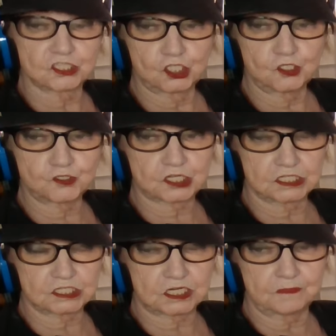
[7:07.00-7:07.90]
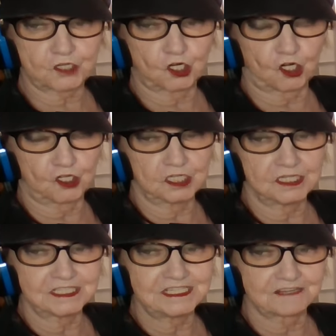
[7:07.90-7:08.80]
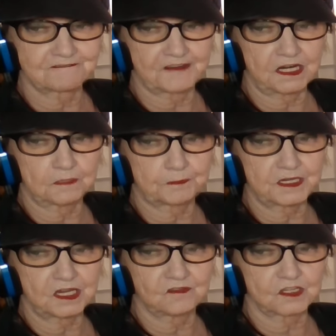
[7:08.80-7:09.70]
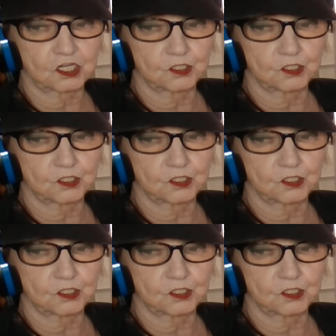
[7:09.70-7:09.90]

a new system currently developing in the